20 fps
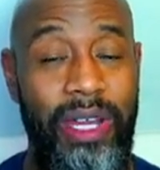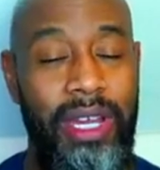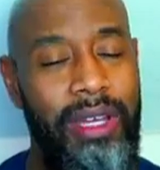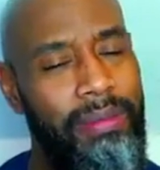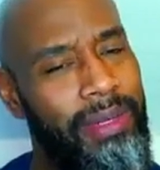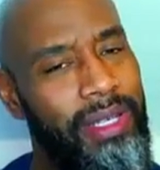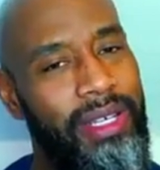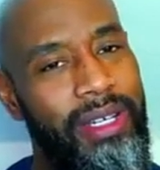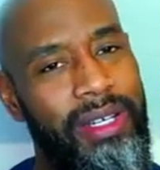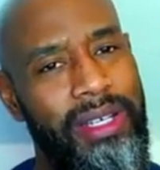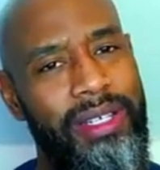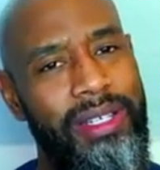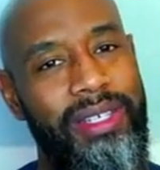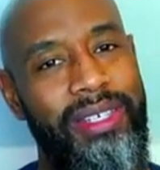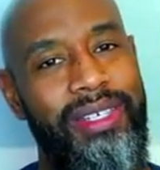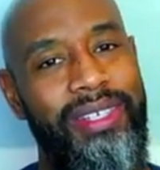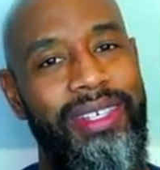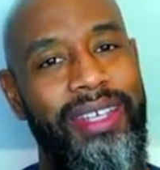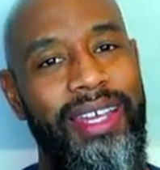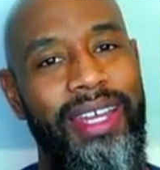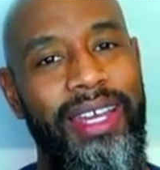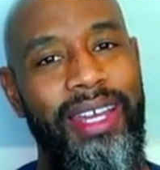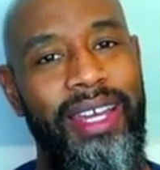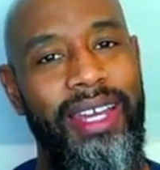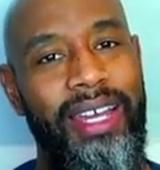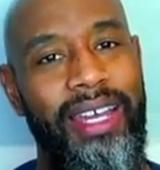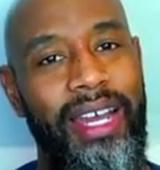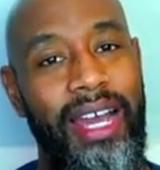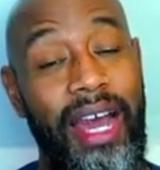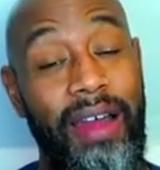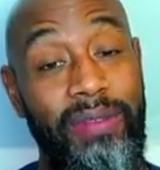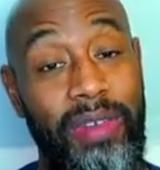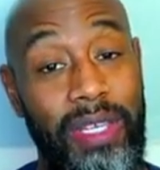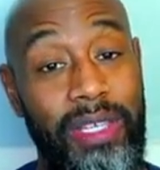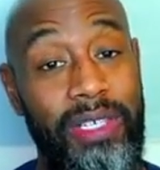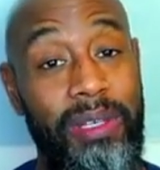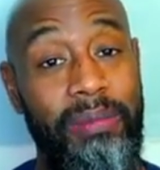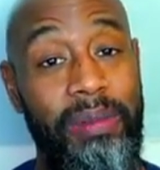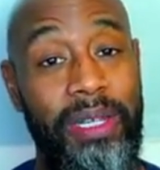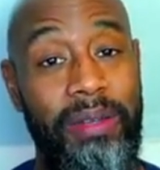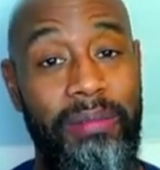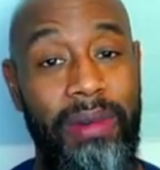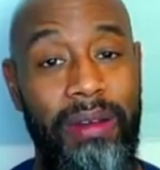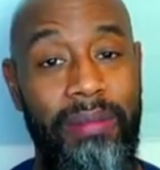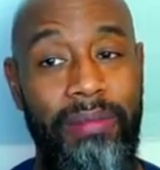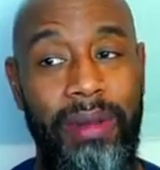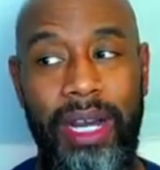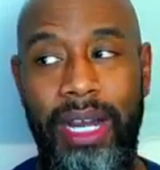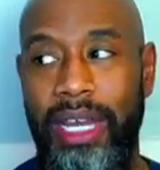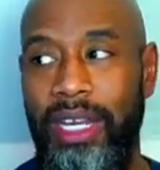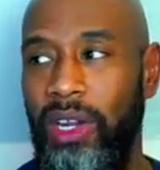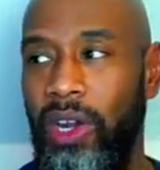because I've disciplined my mind.